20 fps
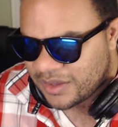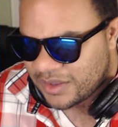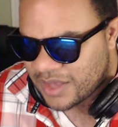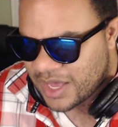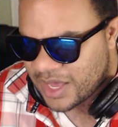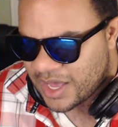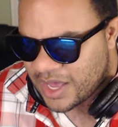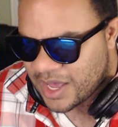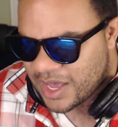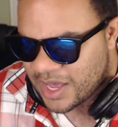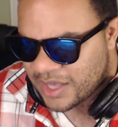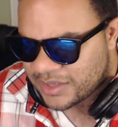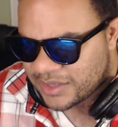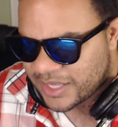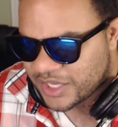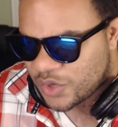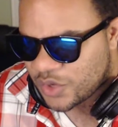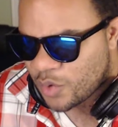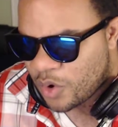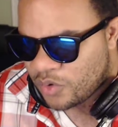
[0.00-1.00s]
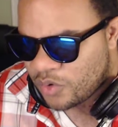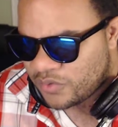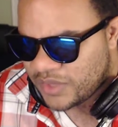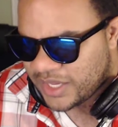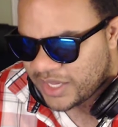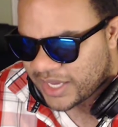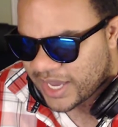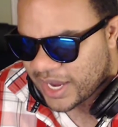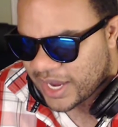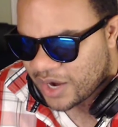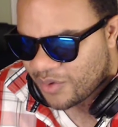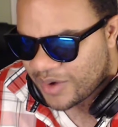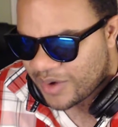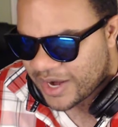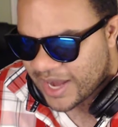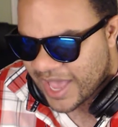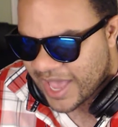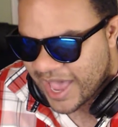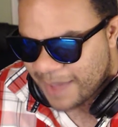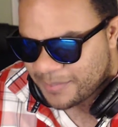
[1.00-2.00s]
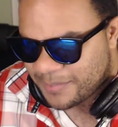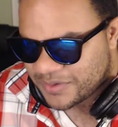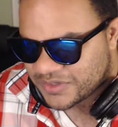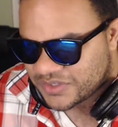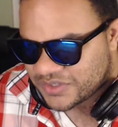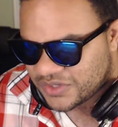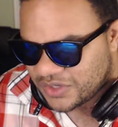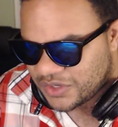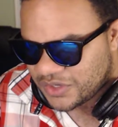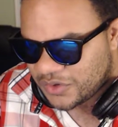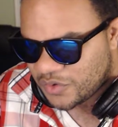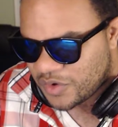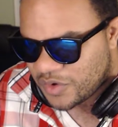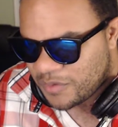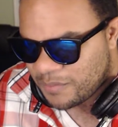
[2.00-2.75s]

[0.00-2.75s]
Like you only care when it happens to you,